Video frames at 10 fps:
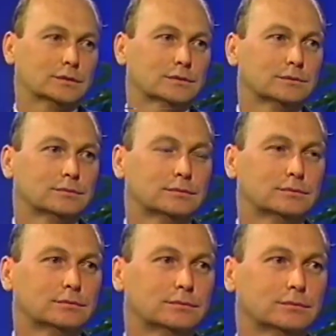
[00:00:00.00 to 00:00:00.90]
Yes,
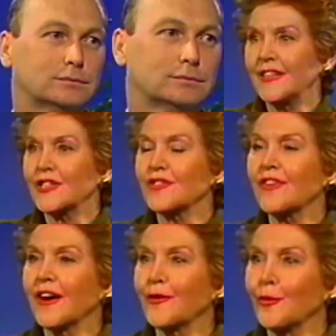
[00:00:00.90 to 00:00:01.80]
and each is
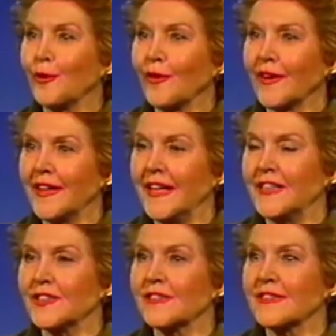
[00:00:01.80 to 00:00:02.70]
valuable, and
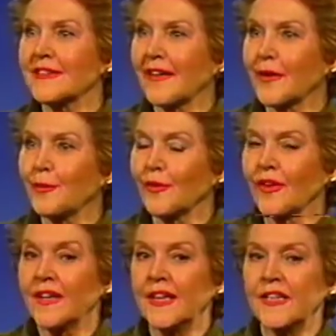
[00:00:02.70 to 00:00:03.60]
each is desirable,
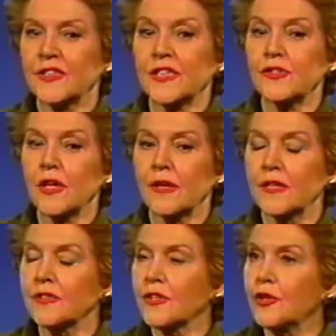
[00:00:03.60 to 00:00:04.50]
and each
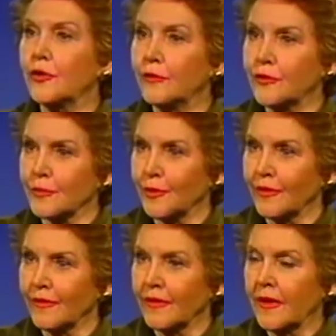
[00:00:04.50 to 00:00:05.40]
is
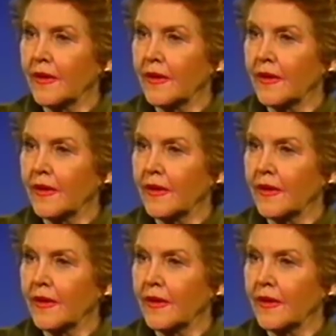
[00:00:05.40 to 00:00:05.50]
usable